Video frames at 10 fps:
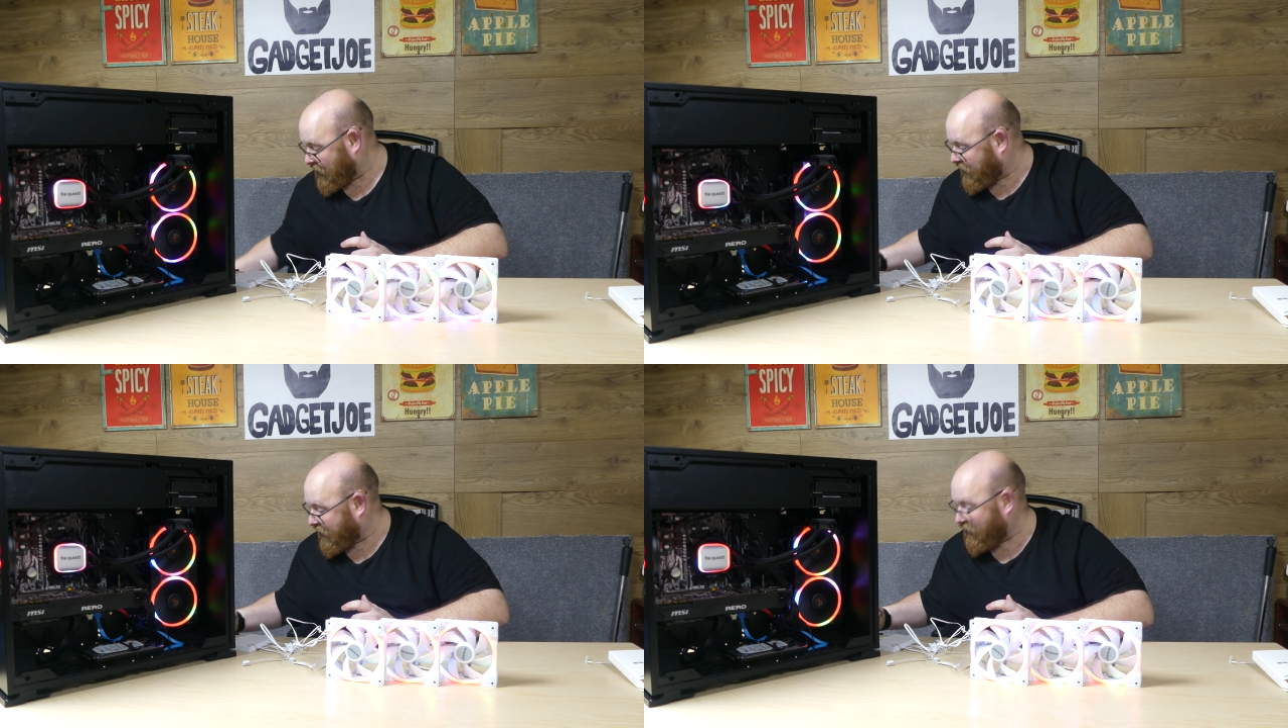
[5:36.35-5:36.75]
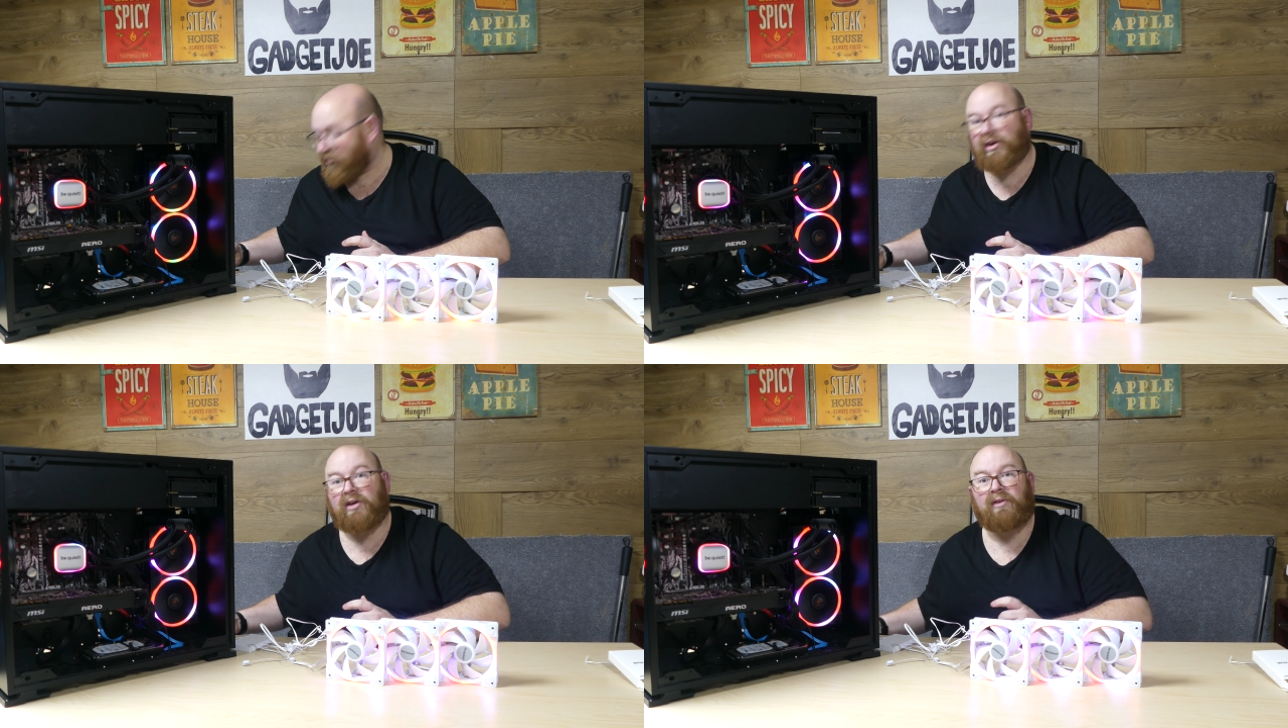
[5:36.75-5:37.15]
you can
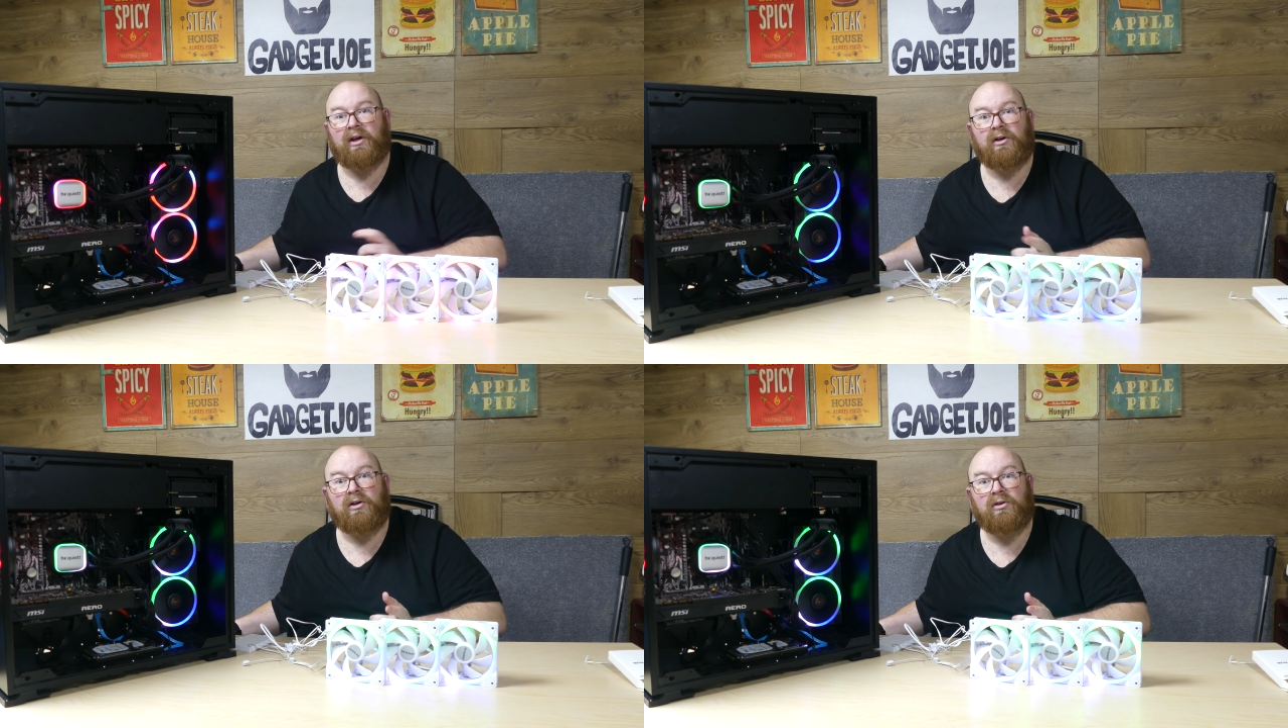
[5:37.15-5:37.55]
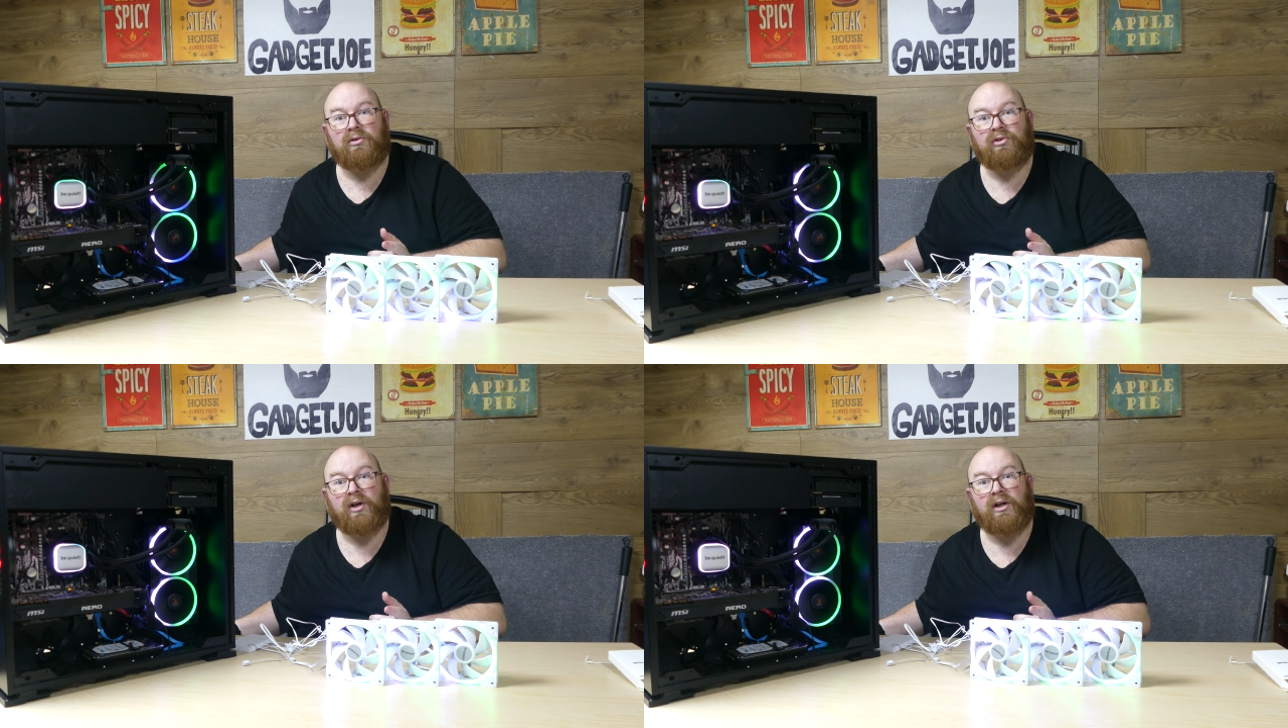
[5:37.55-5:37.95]
see they all
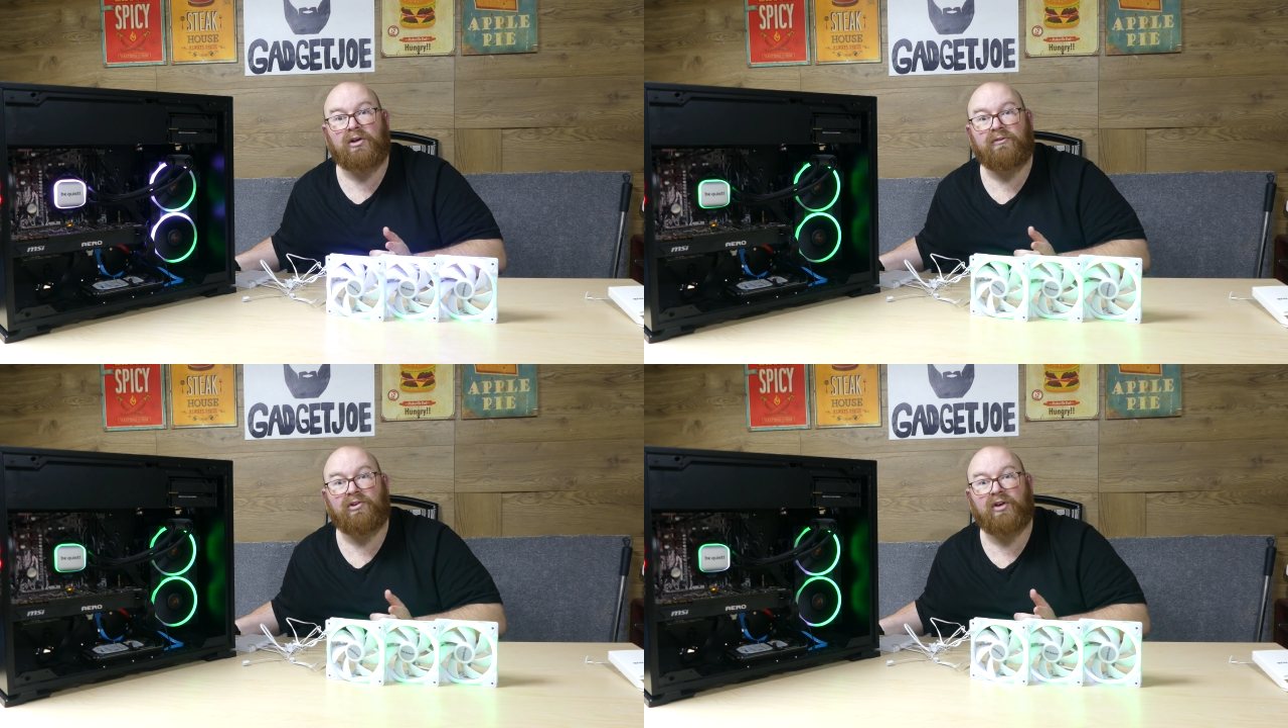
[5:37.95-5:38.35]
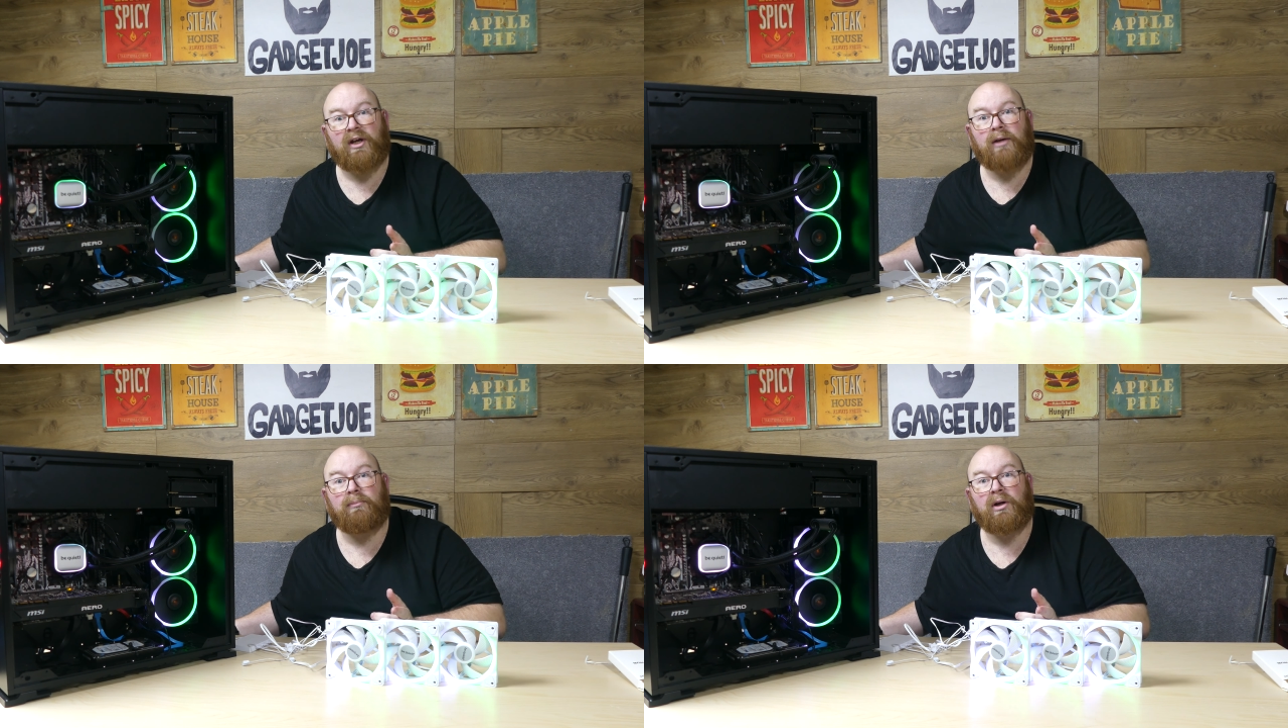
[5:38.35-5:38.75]
change the
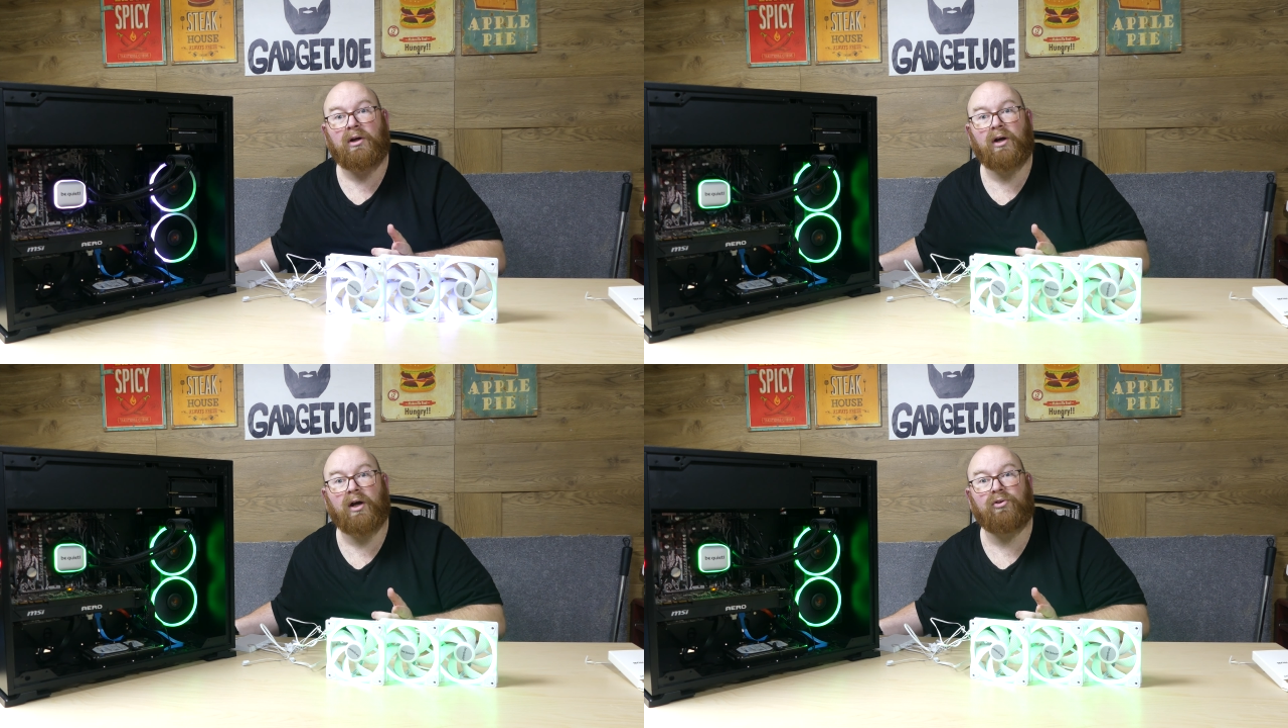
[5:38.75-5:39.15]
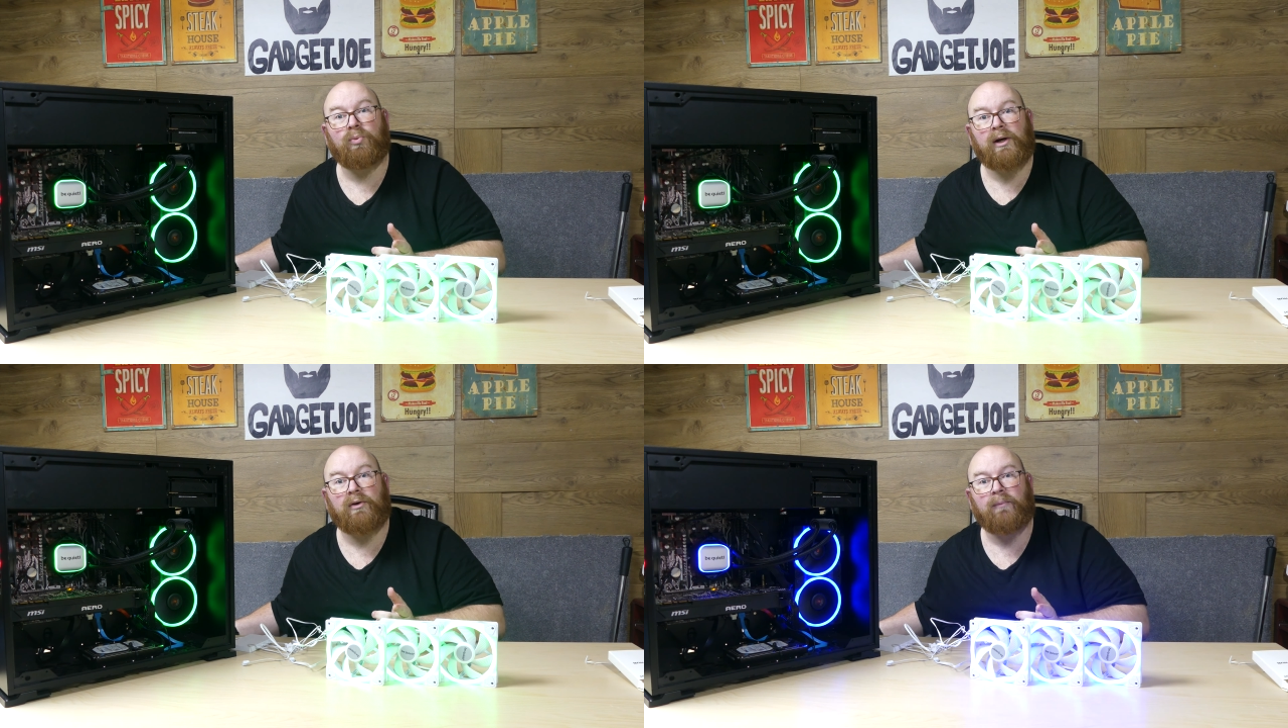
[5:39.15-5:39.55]
same as
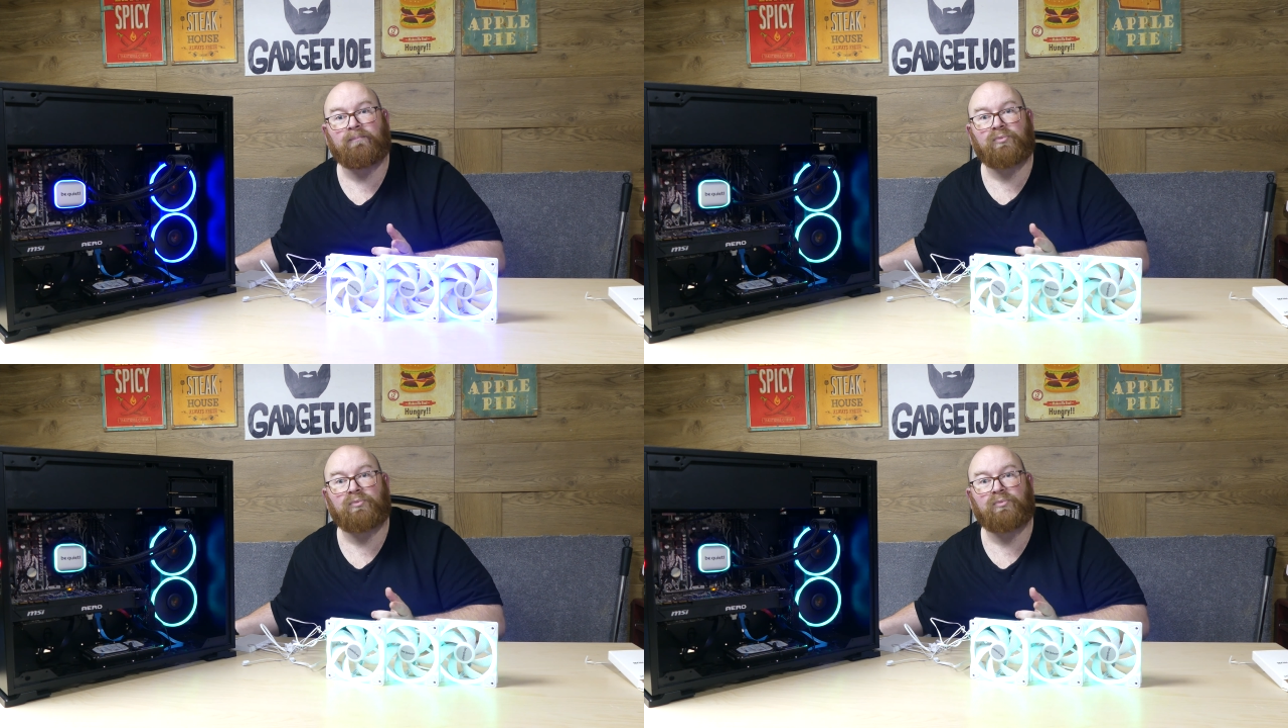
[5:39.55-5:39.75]
well.